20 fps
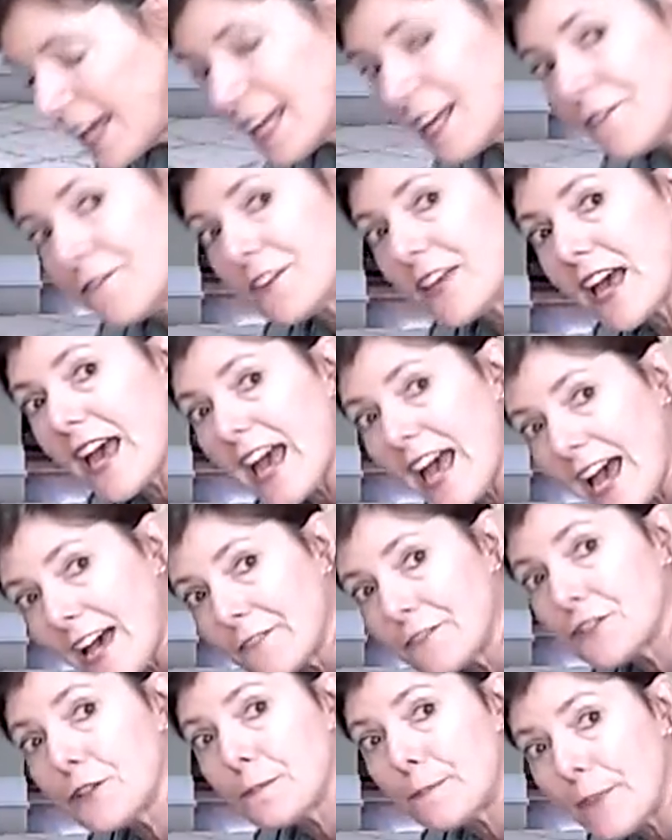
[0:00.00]
If you
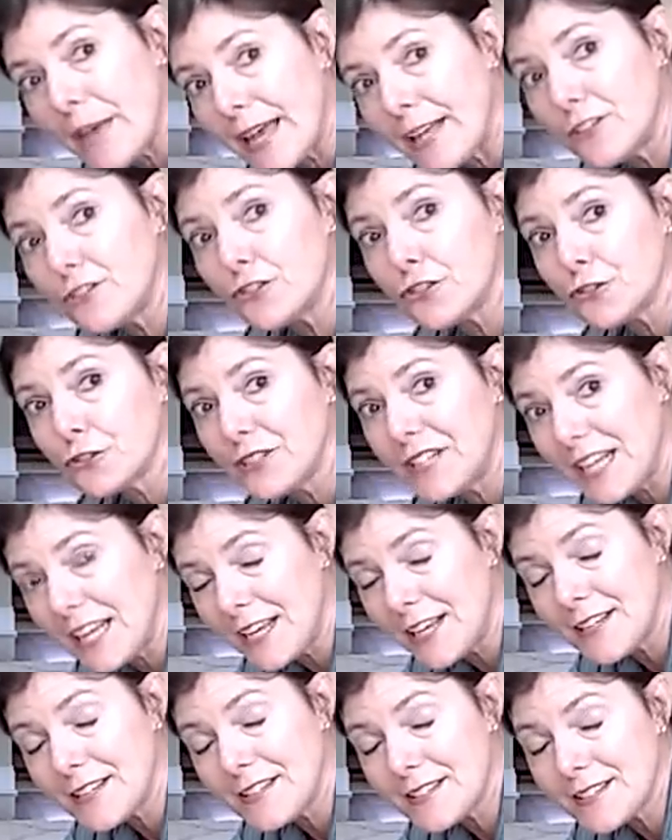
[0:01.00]
have to bend your
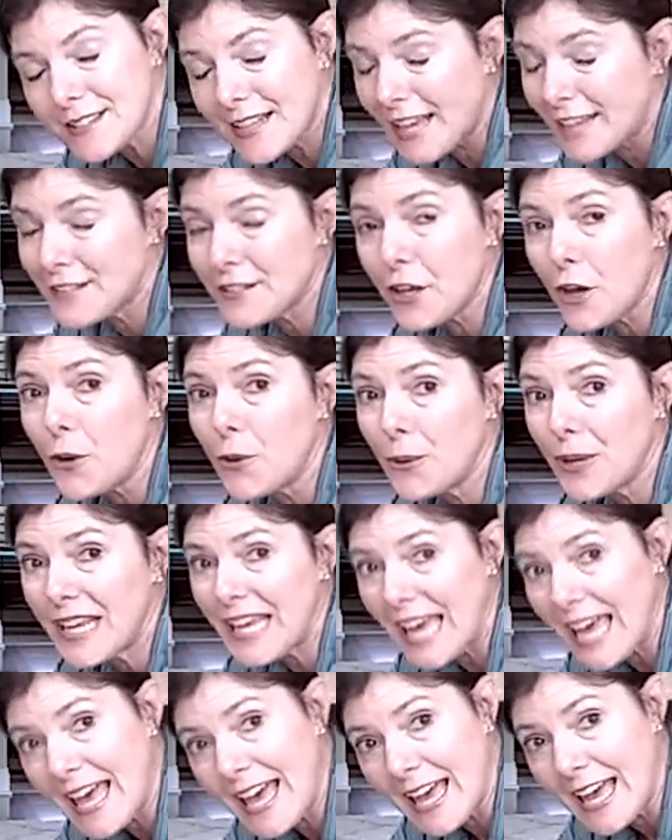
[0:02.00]
knees, that's
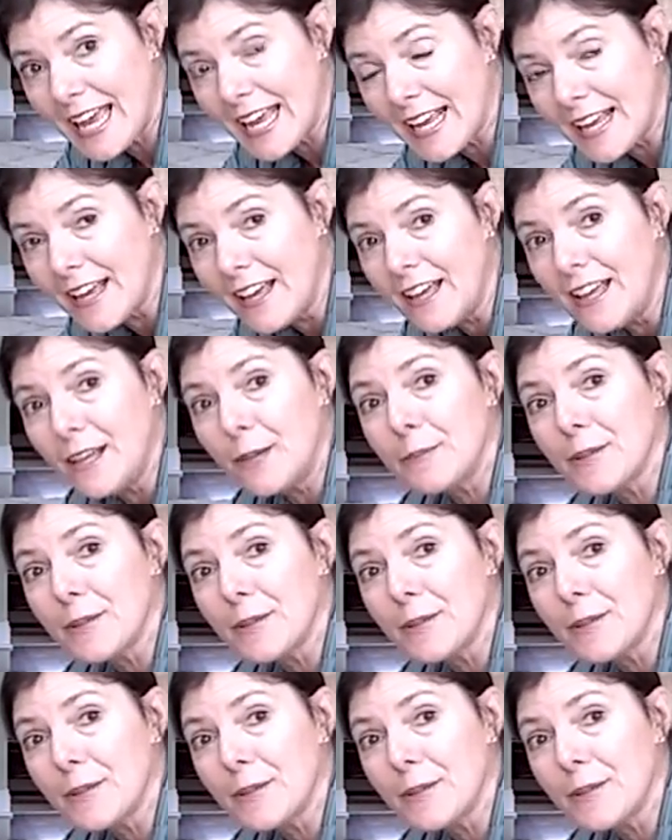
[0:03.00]
okay.